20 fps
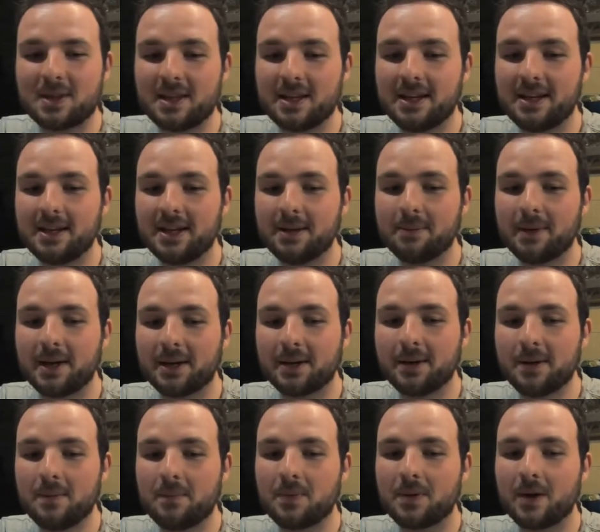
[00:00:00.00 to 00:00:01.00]
the
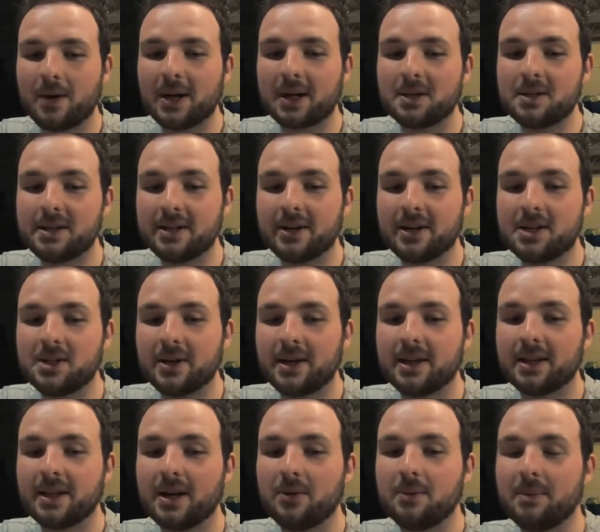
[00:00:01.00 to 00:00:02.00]
mango, I reckon
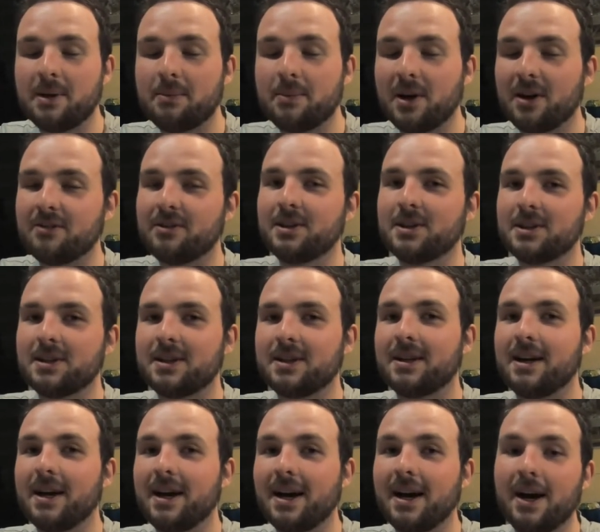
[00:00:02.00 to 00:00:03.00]
dehydrating that would be perfect.
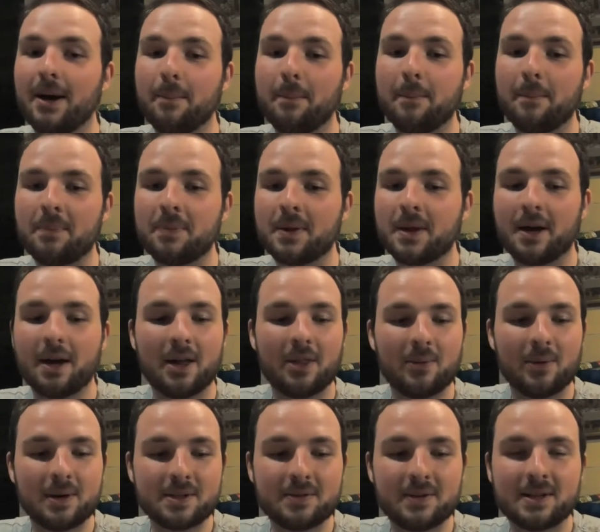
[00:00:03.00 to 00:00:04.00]

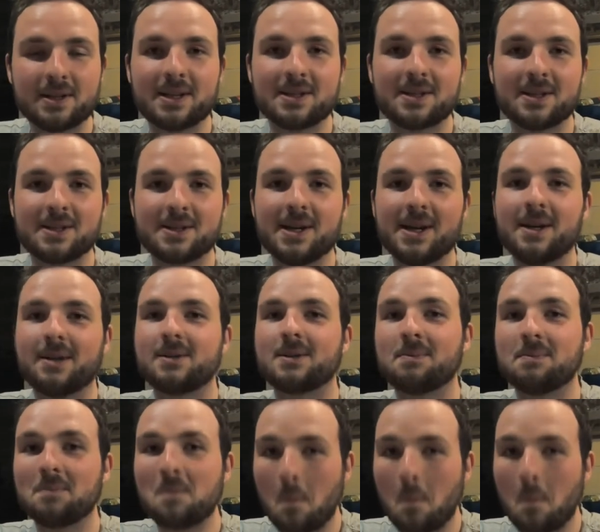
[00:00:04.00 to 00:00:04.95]
Otherwise, fantastic snacks.